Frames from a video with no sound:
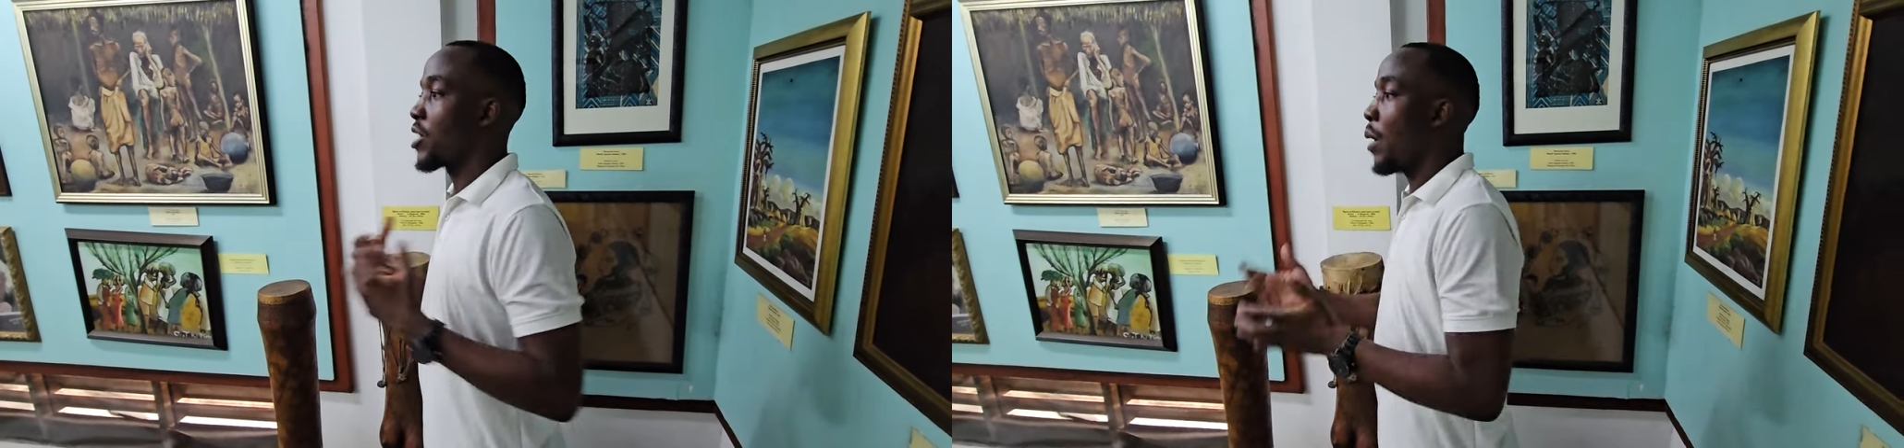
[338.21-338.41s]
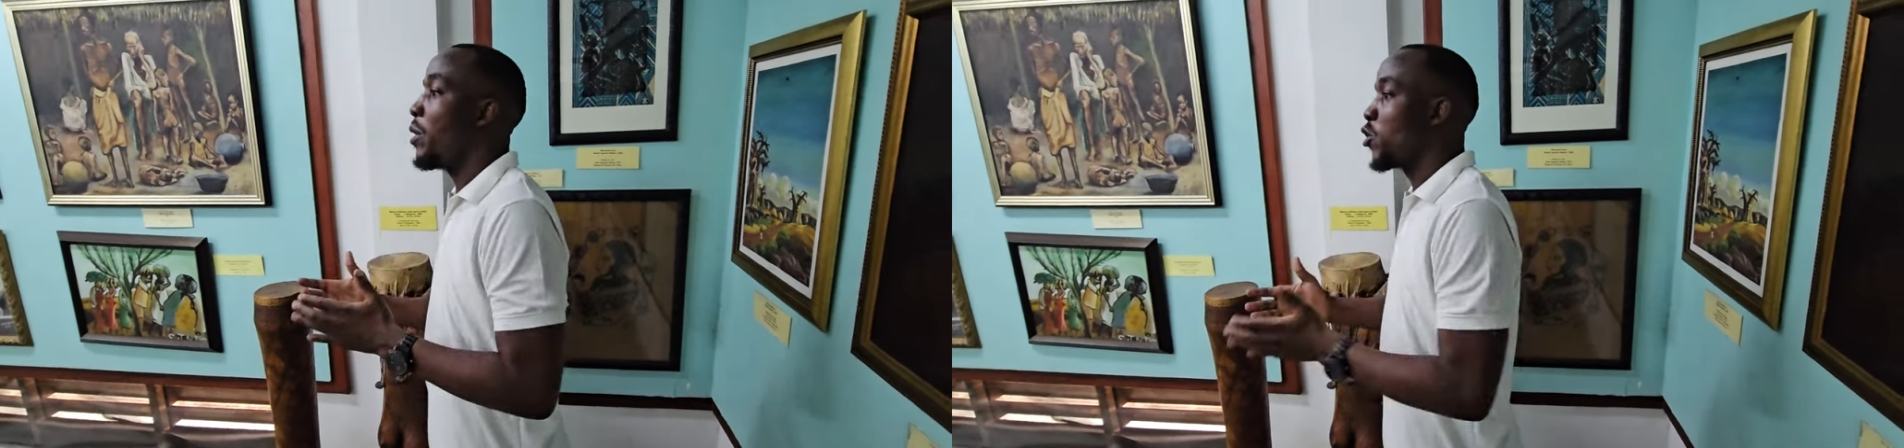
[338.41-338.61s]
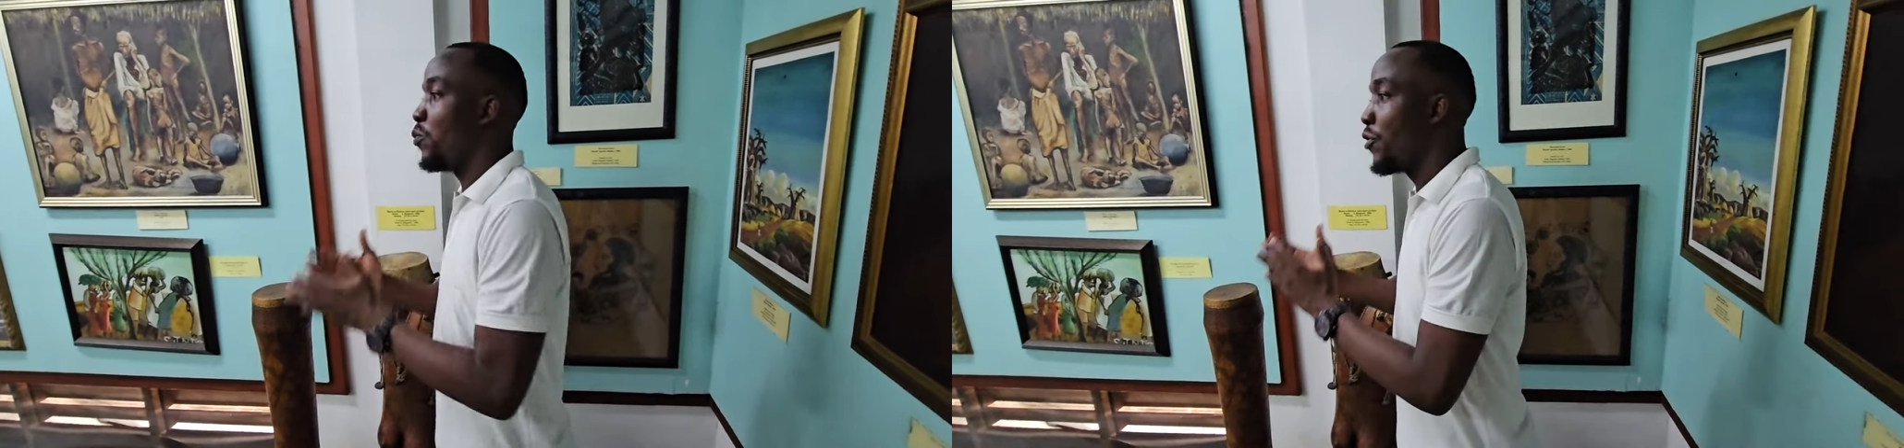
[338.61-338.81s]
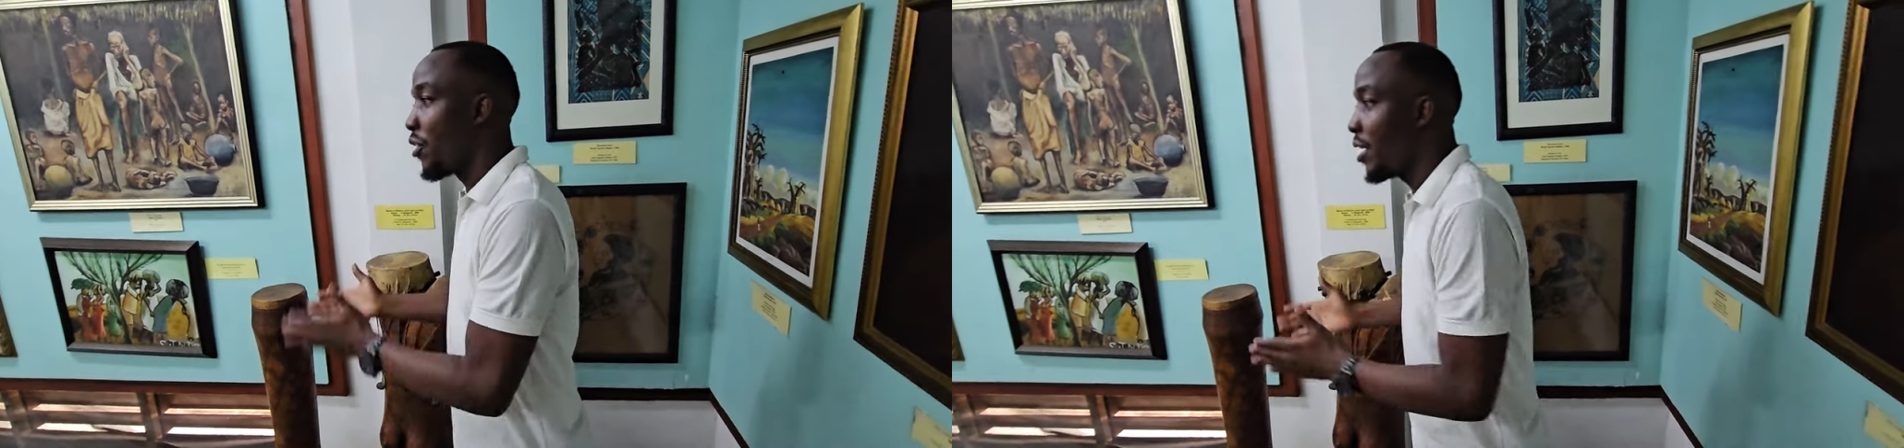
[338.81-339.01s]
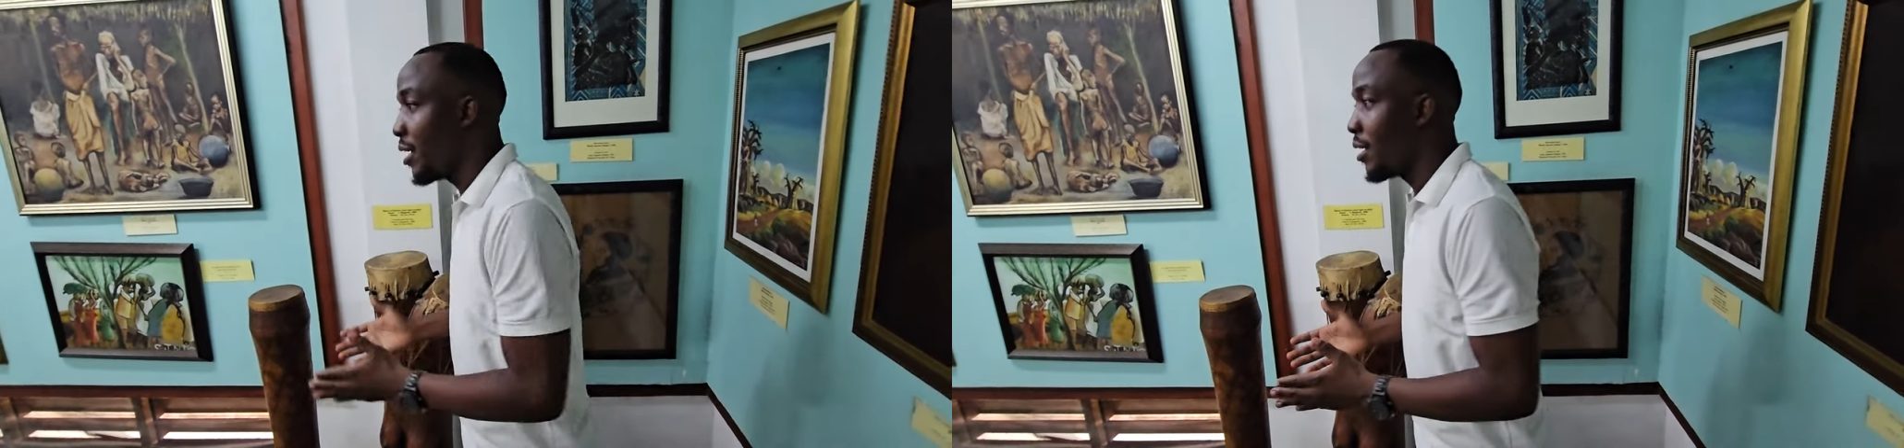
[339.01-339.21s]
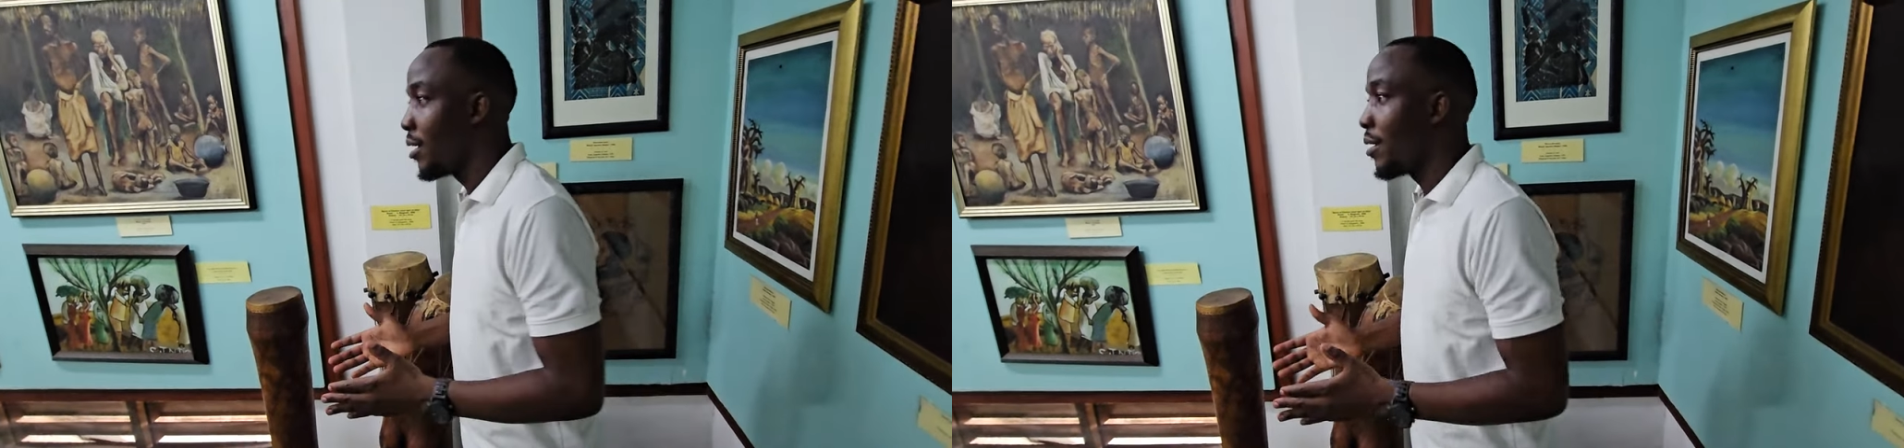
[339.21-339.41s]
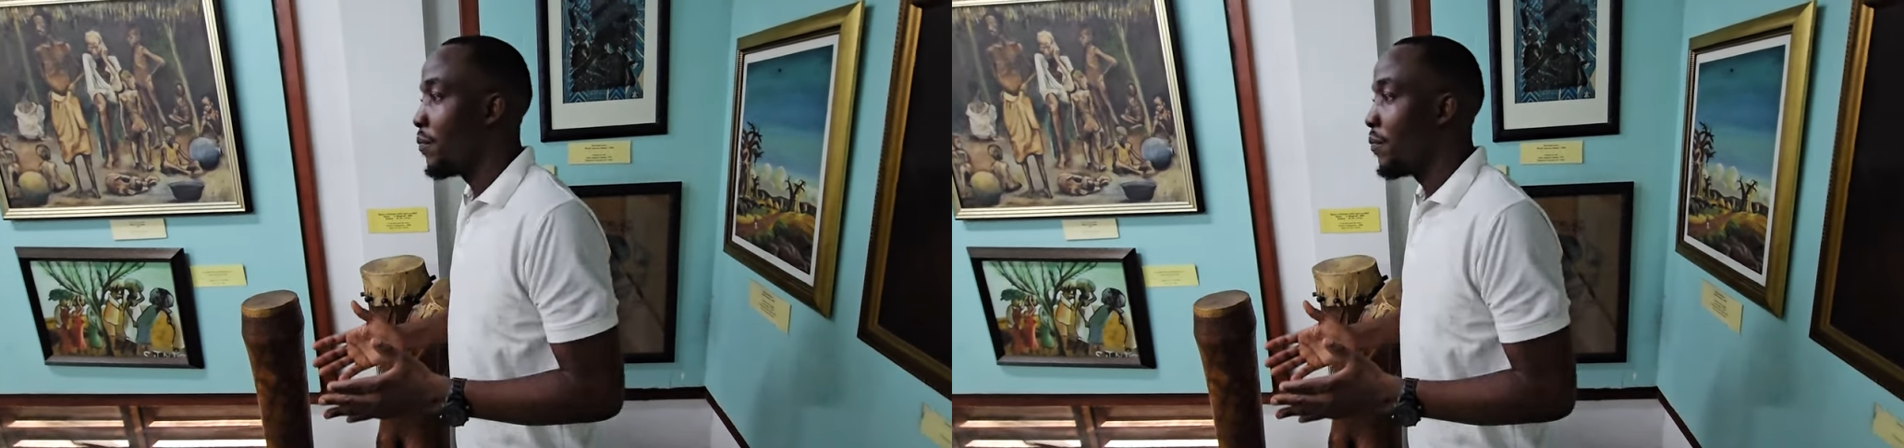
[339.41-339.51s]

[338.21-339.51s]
someone to be ready